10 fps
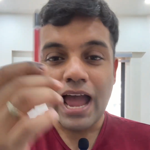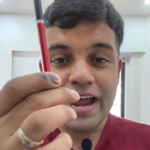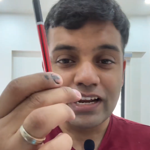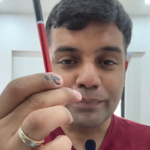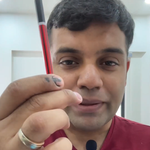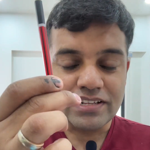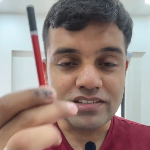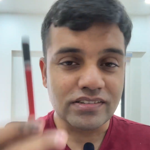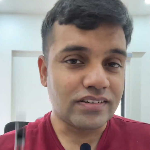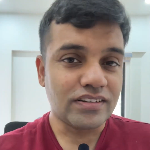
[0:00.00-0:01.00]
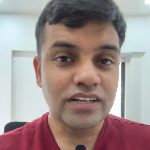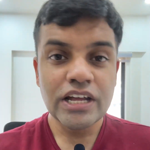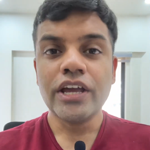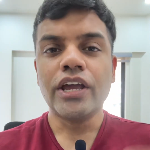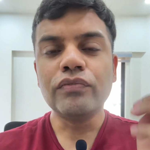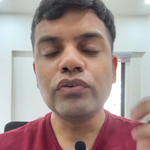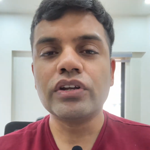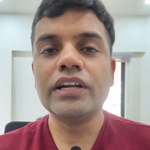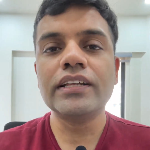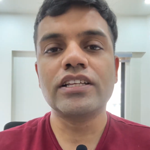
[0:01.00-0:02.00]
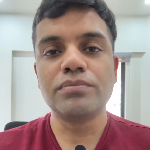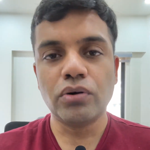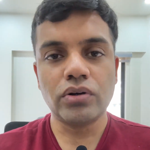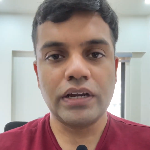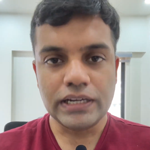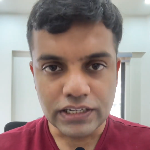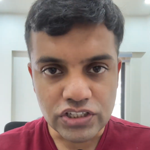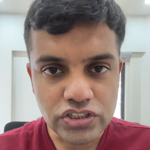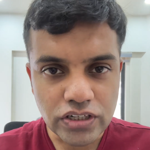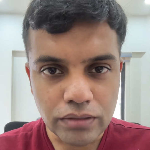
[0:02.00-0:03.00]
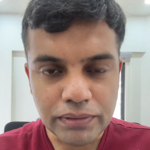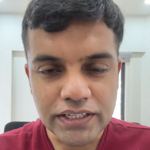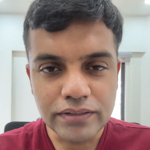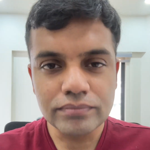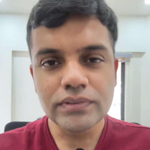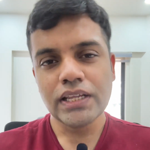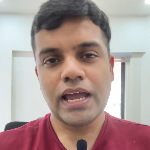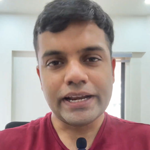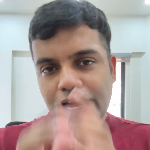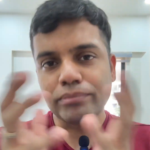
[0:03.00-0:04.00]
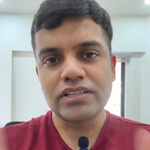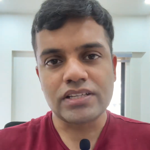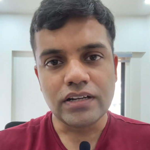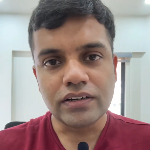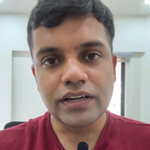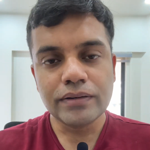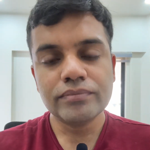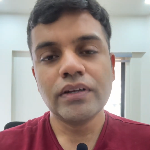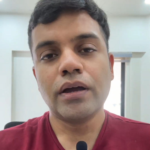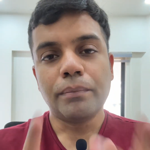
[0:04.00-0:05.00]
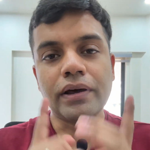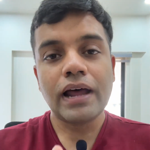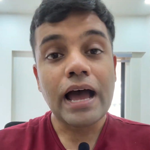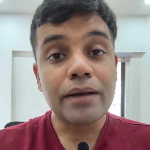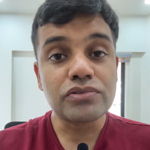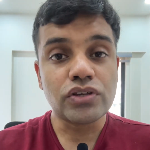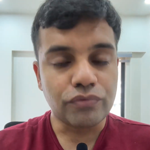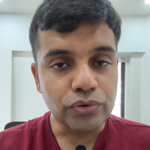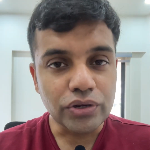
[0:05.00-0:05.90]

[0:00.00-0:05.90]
and a pencil. If you're reading this book in a digital medium, adapt this learning. Perhaps if you